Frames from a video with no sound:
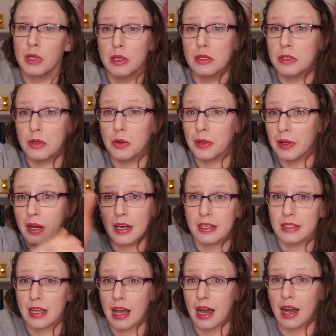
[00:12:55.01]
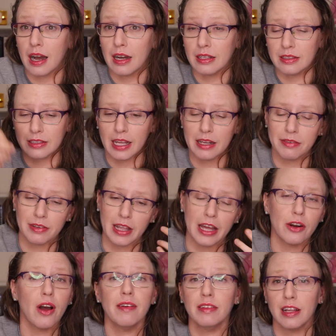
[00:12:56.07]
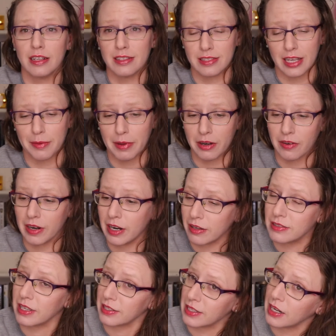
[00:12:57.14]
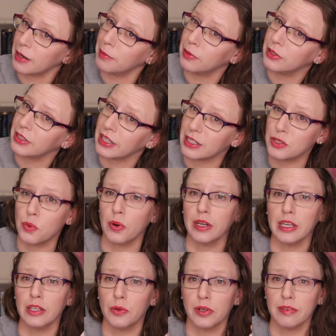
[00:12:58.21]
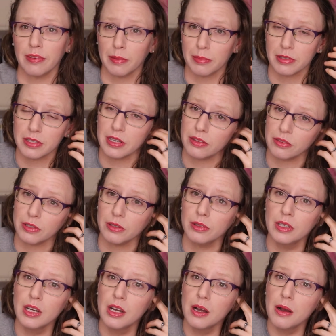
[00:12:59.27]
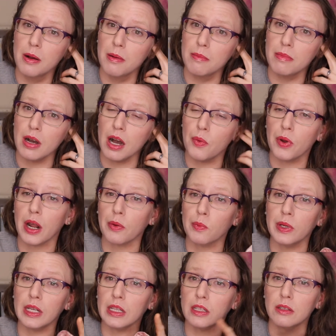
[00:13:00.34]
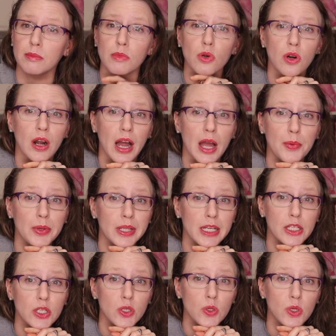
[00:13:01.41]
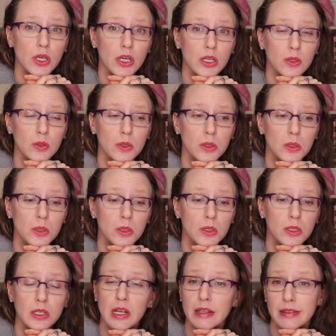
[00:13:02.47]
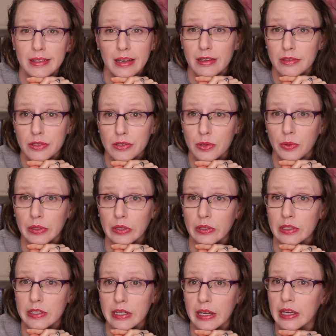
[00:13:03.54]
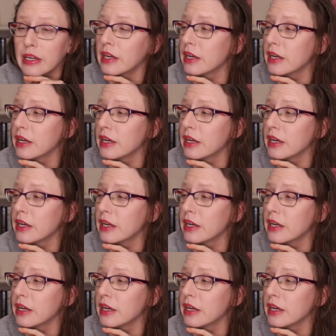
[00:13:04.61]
So, huzzah, I'm glad for that. I don't have a lot to say about it right now, because like I said, I'm only like 25% through. But when I read a little more, I will let you know. Nothing else is going on today.